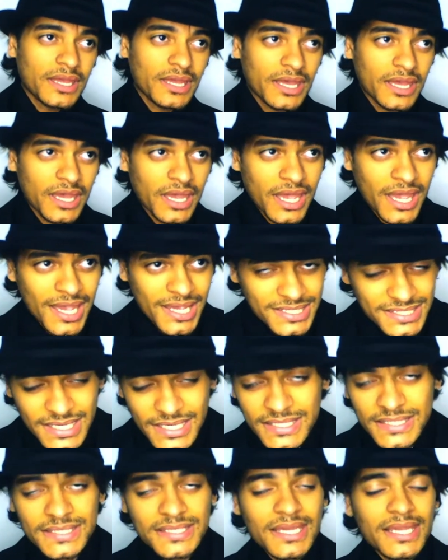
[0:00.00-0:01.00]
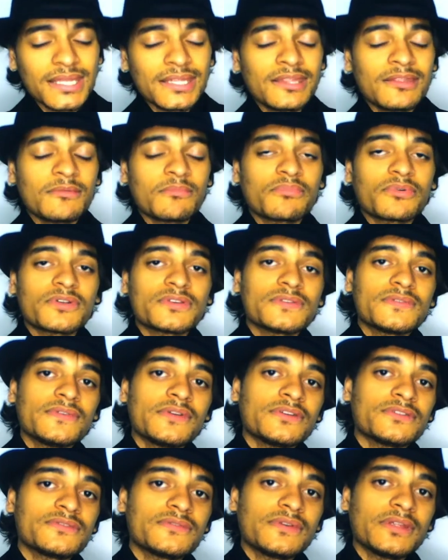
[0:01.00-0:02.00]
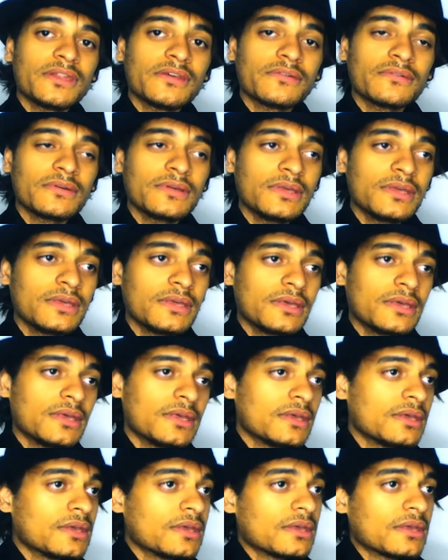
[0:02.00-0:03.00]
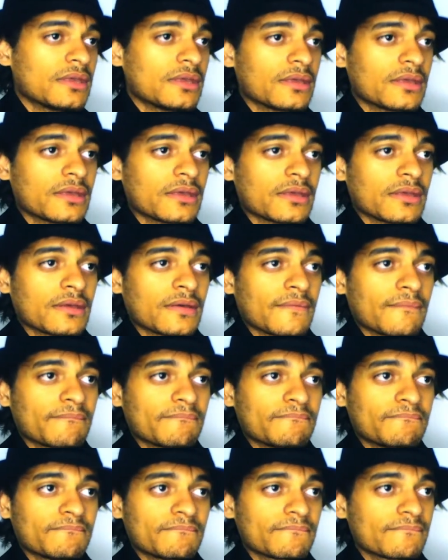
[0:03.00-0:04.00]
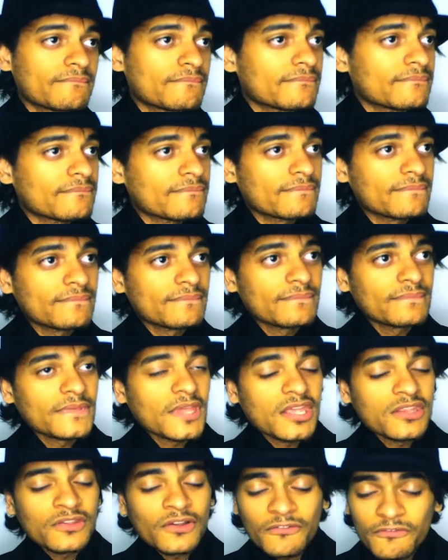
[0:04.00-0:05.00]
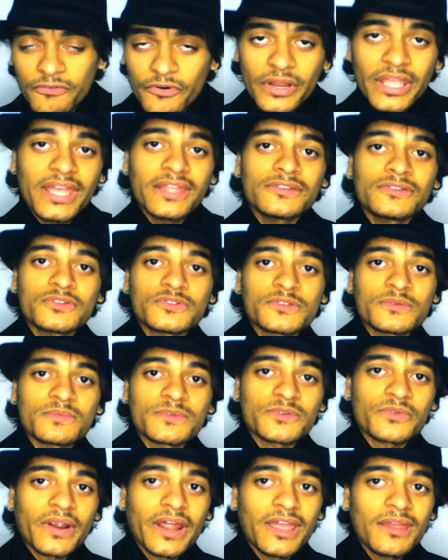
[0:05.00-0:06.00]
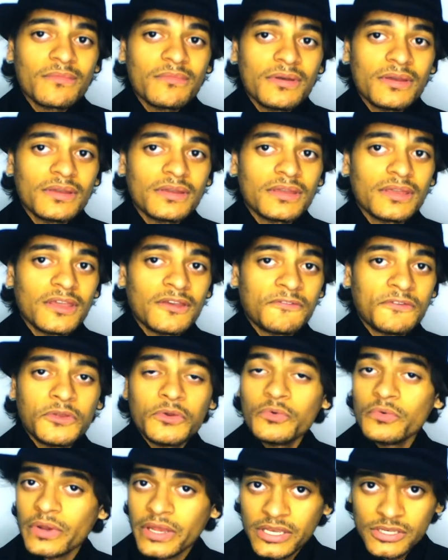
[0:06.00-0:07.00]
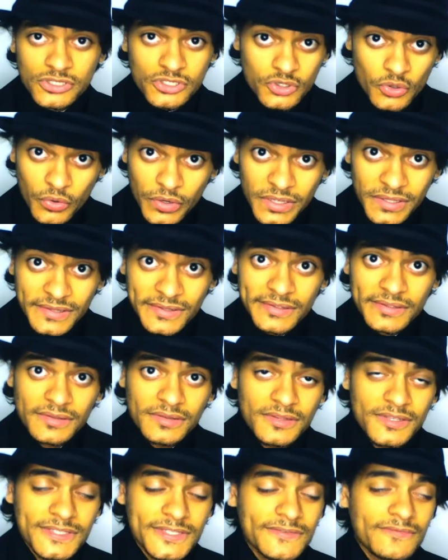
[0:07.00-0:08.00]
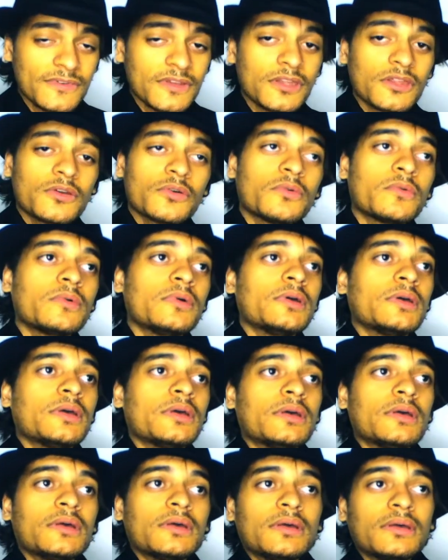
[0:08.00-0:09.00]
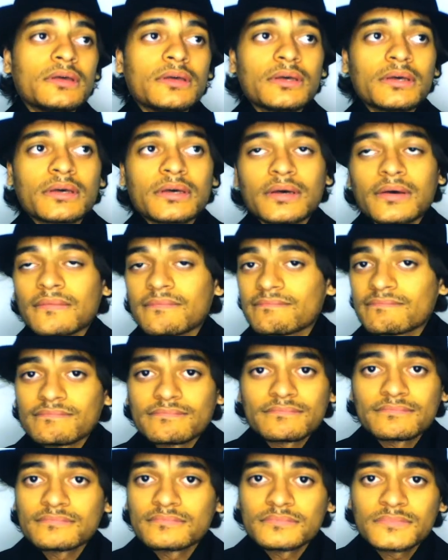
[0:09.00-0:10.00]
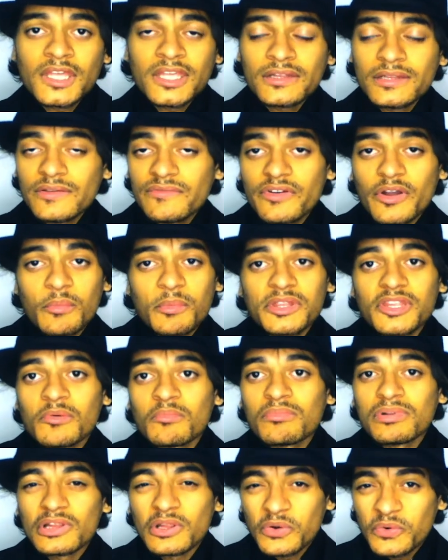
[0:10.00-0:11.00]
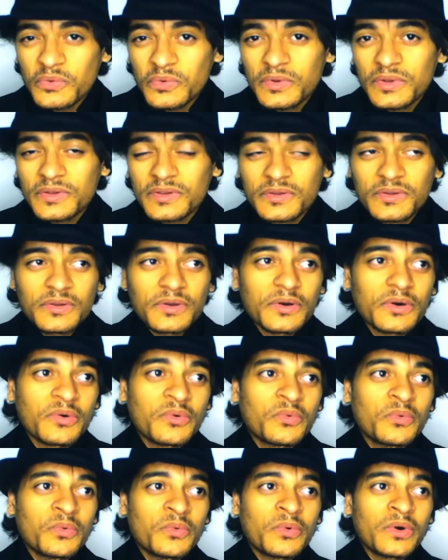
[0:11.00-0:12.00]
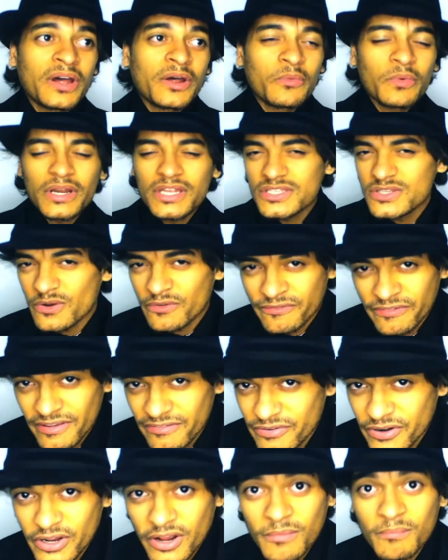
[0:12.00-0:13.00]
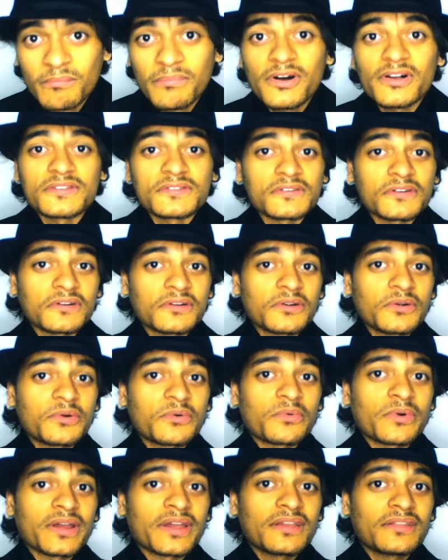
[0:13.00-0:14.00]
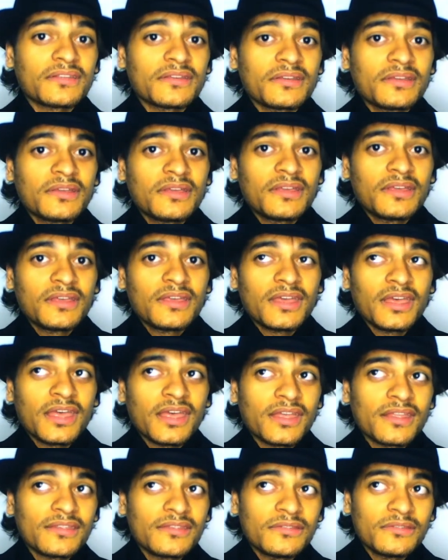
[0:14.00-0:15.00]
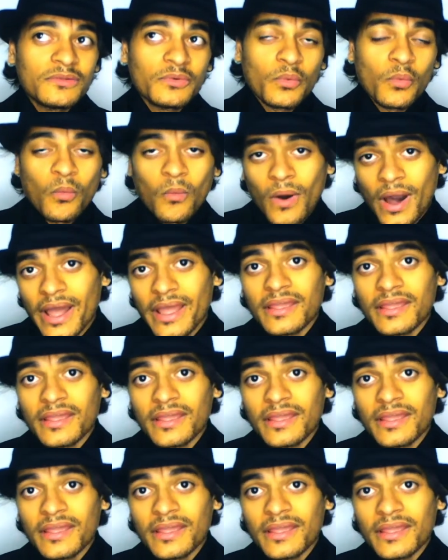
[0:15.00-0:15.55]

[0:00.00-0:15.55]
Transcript: as I said in the previous video. Don't forget to subscribe if you enjoyed this video, and leave a comment down below. What is your favorite composer, alright? And why?